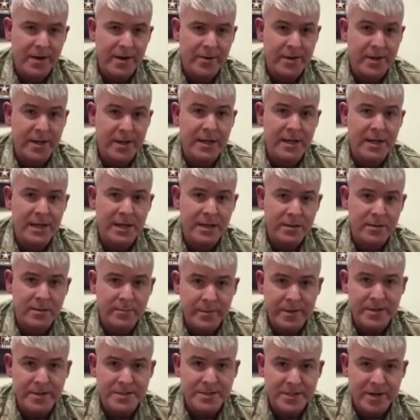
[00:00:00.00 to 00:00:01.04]
getting in the
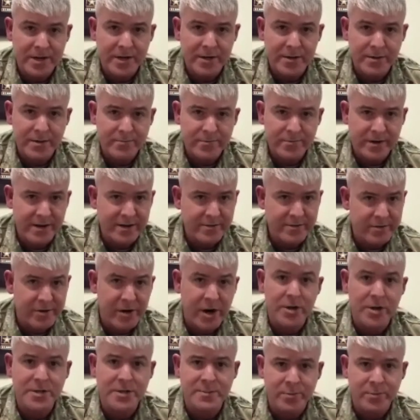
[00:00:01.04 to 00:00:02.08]
military, right?
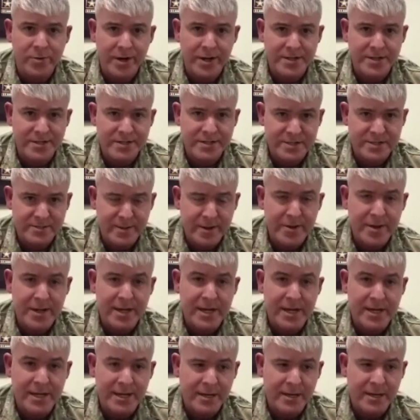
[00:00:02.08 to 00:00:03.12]
Regardless of branches, it's about
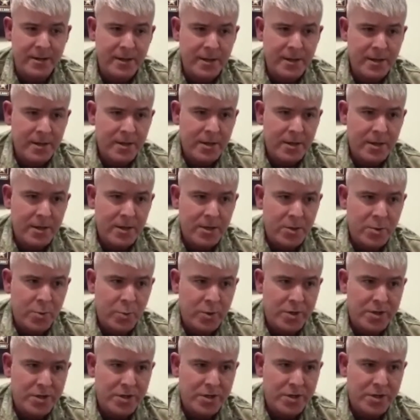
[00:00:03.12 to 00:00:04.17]
getting in.
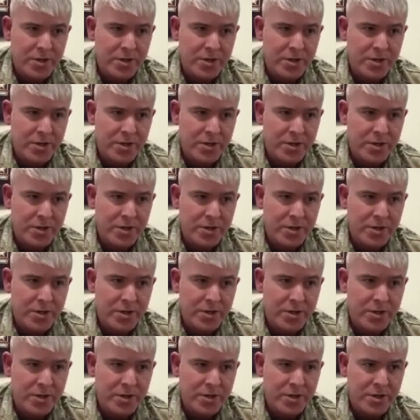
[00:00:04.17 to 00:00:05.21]
When
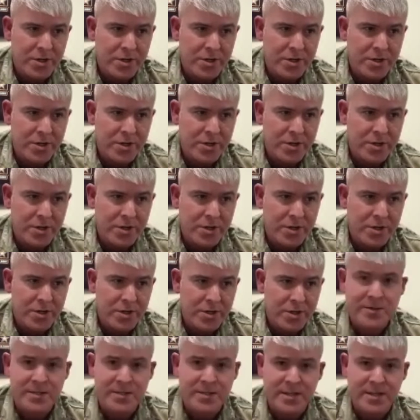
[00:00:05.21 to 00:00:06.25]
it comes
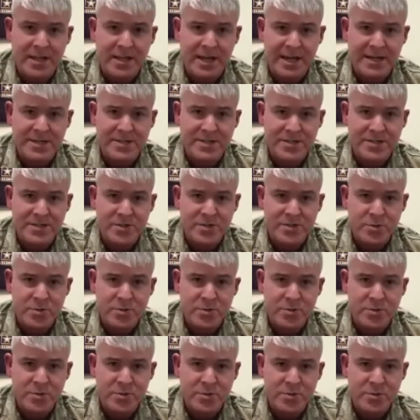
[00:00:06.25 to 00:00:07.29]
down to the line
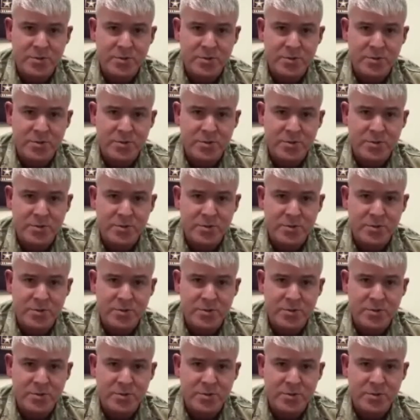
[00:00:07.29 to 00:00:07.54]
scores,